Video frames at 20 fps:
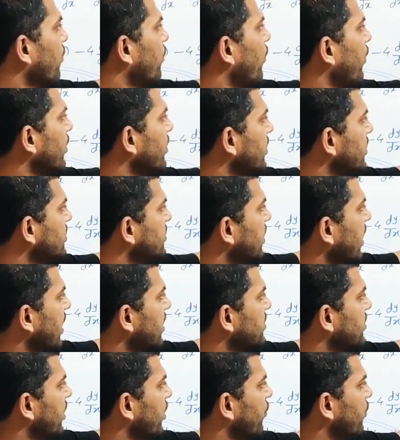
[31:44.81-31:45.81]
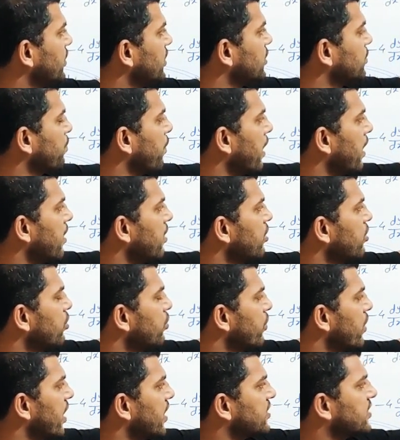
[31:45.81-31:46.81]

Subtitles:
For this tangent which is parallel to